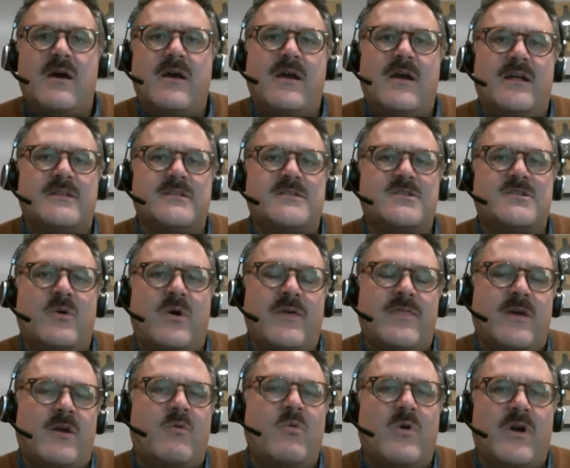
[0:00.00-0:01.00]
And so I
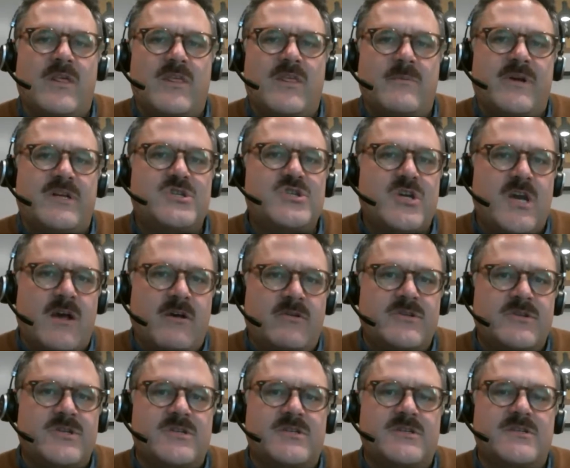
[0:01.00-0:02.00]
think one of the big
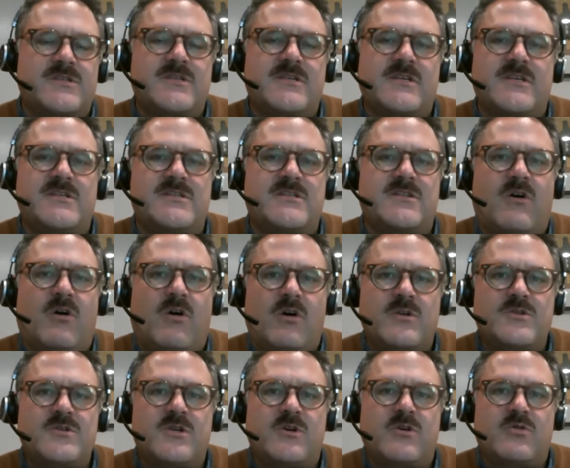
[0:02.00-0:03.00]
challenges is to
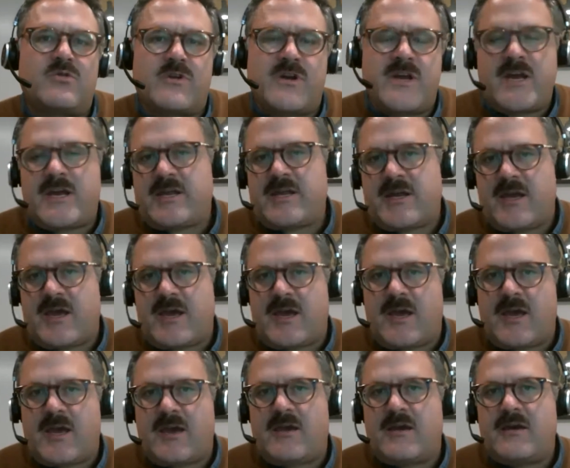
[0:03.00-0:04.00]
also create
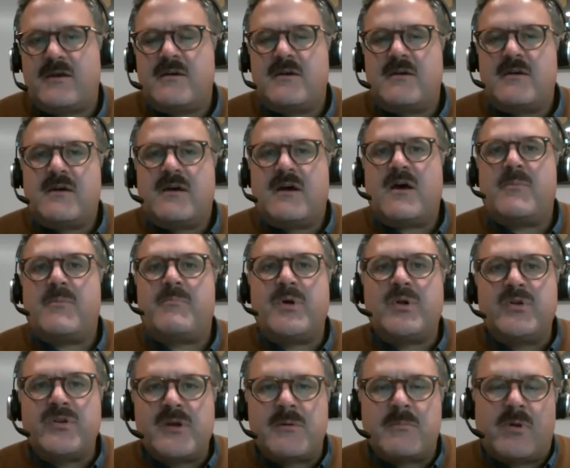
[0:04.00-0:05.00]
a
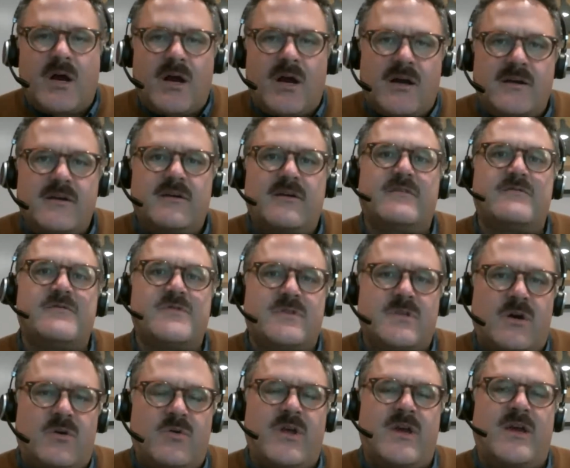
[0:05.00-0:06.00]
building block of
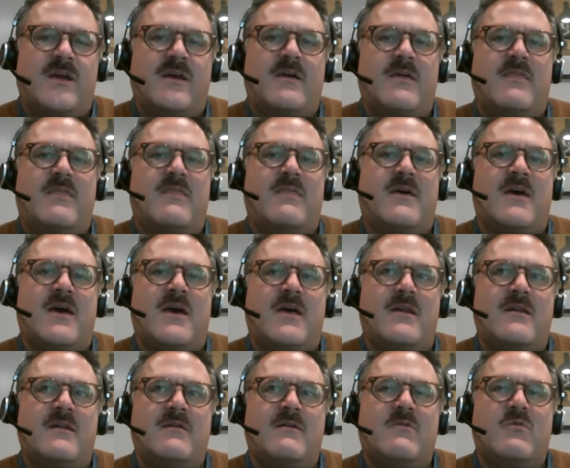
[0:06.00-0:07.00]
zoning
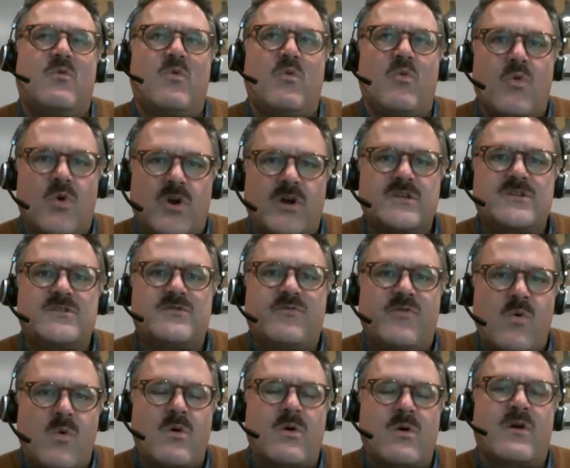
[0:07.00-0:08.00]
that works
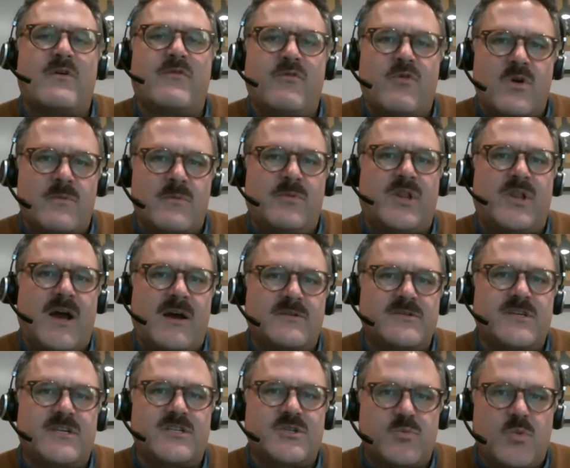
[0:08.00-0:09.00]
for affordable
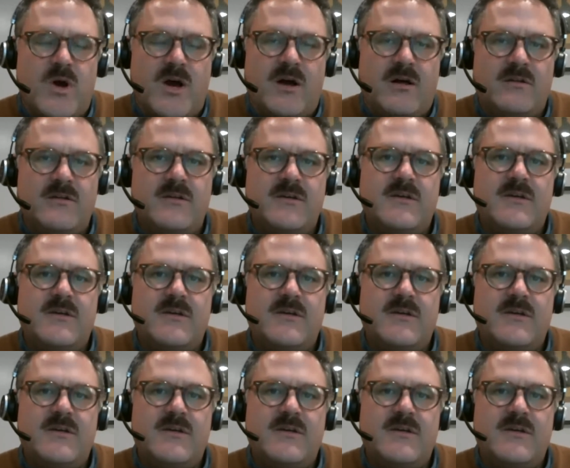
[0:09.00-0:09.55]
housing as well.